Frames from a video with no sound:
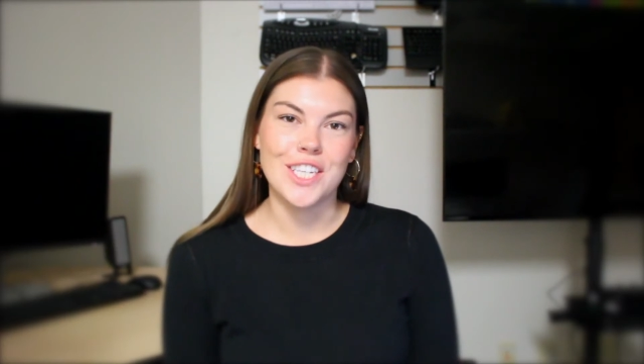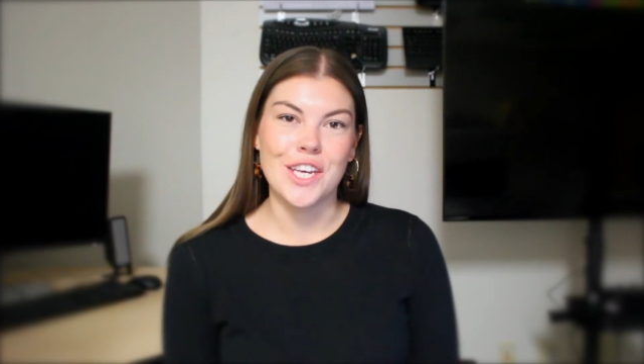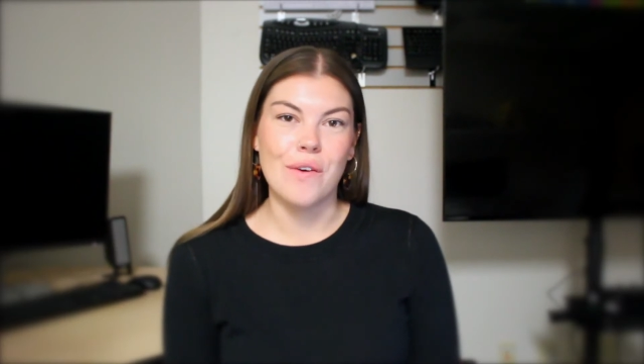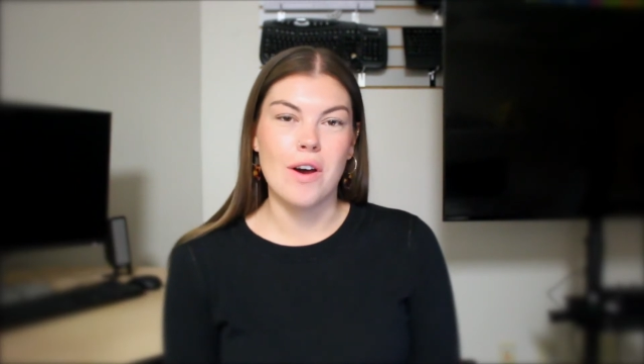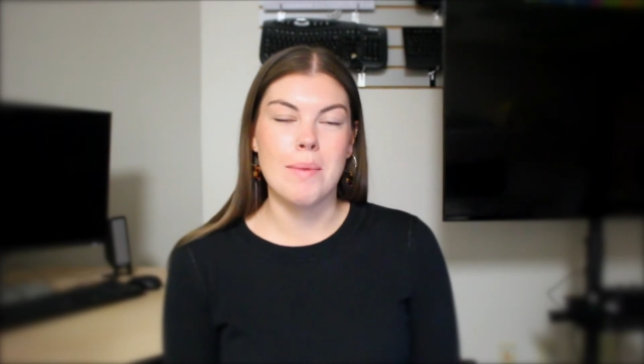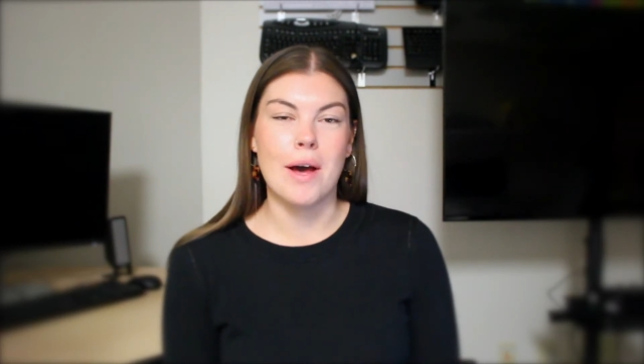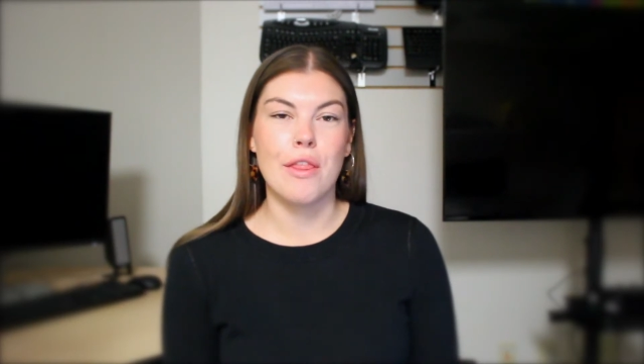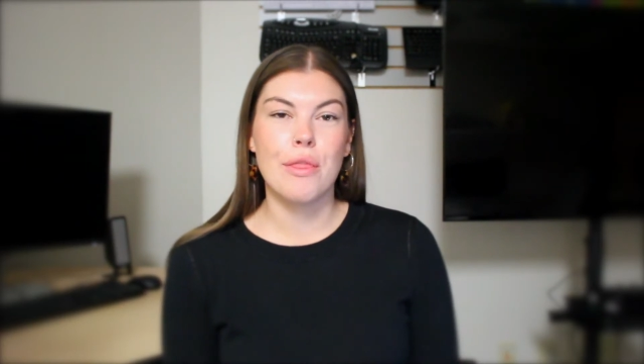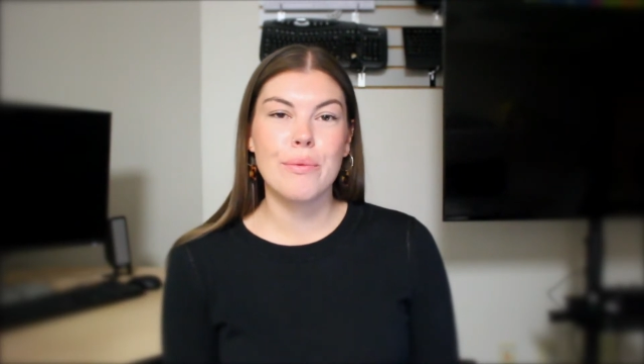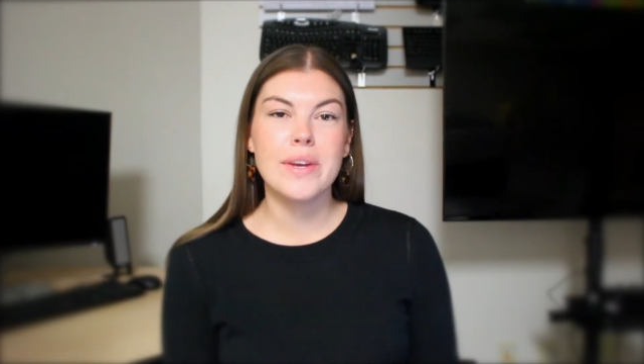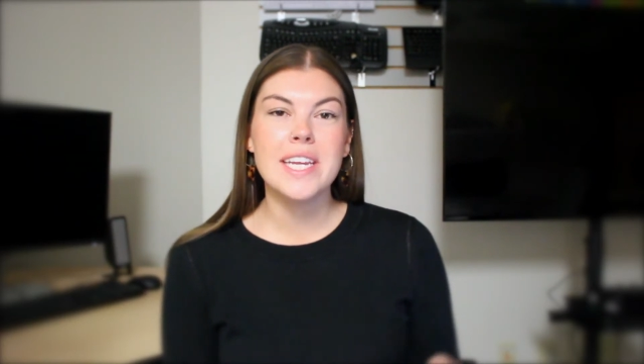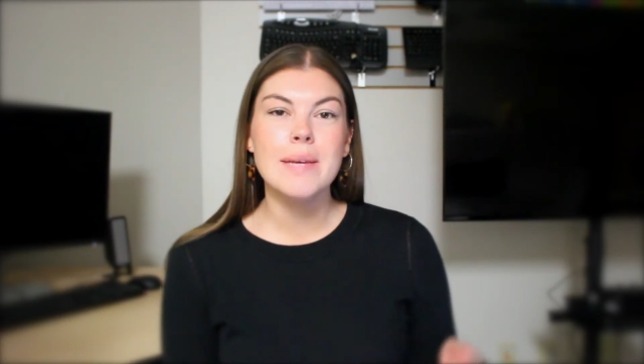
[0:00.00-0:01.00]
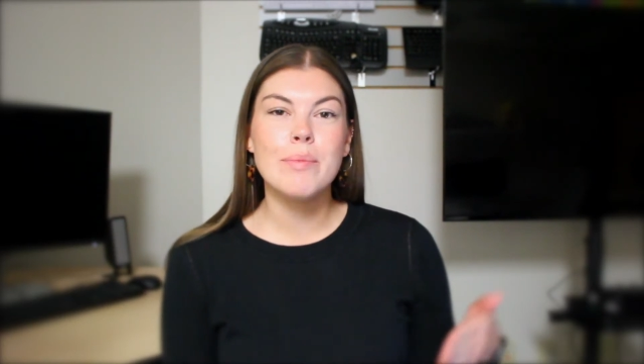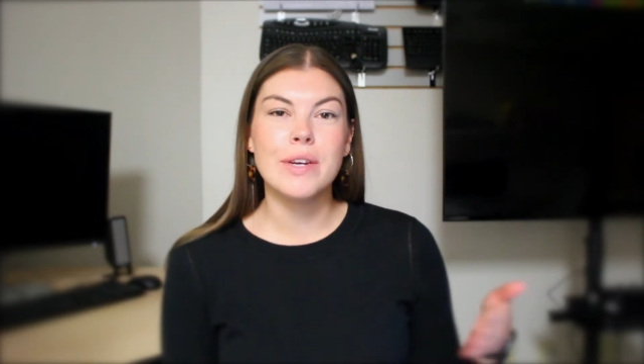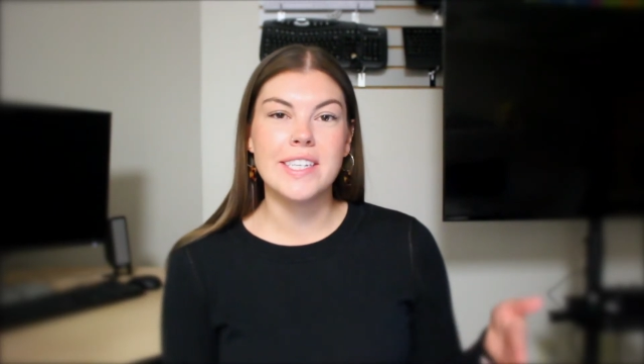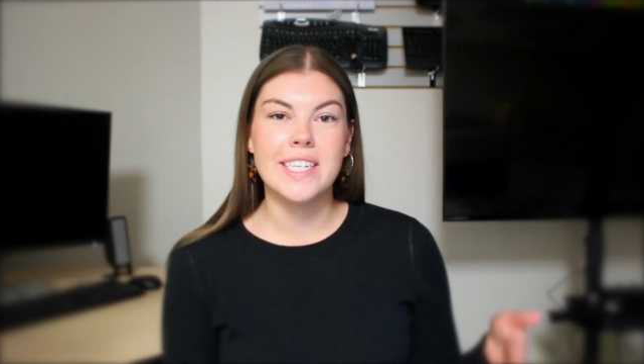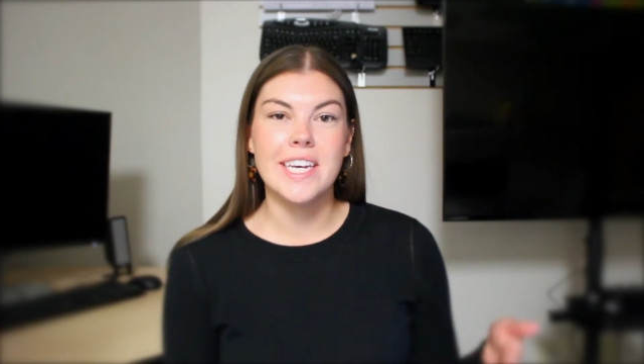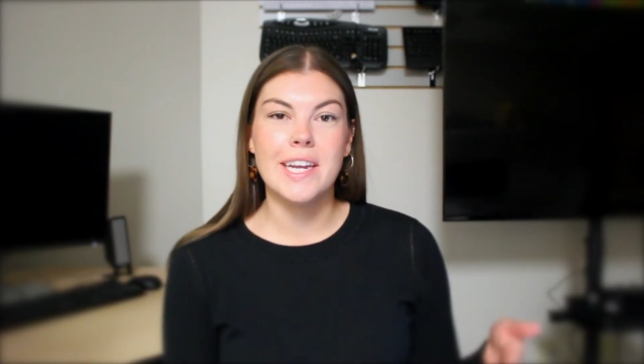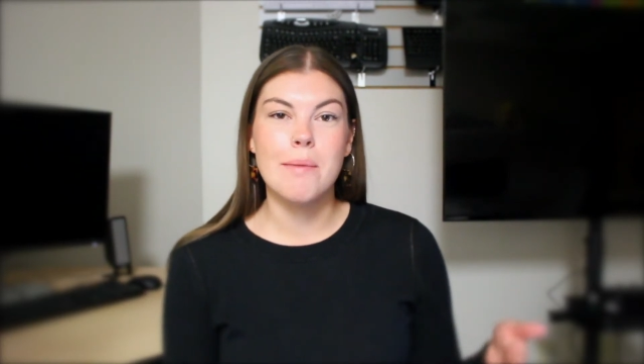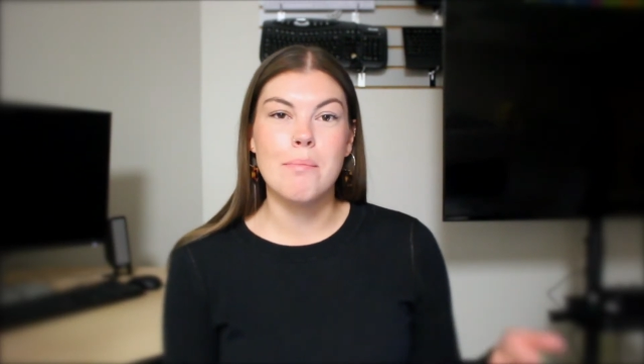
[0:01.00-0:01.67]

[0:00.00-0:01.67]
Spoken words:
to you about 3D printed